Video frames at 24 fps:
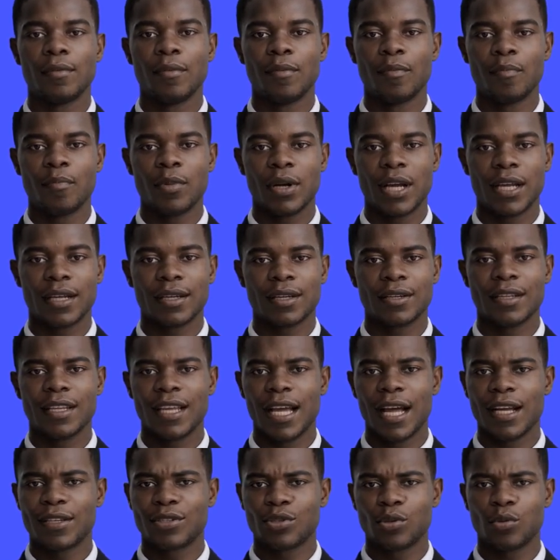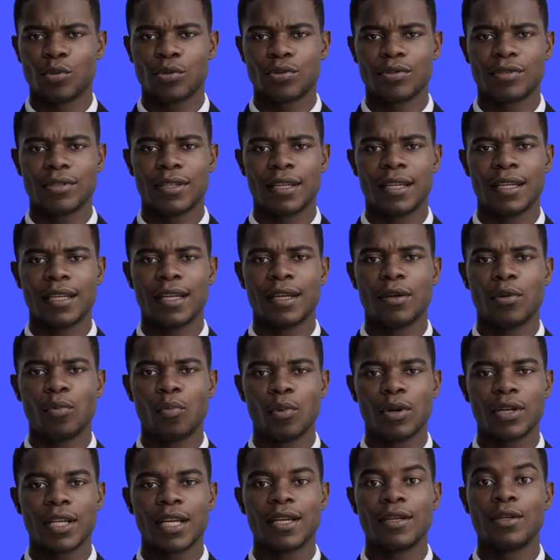But, as you will see,
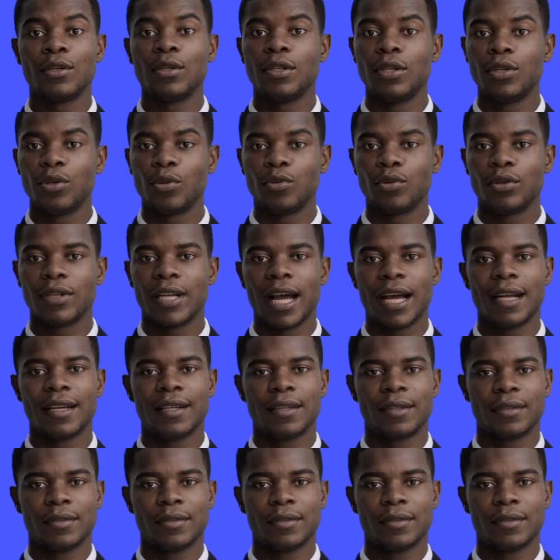we ain't gonna use that.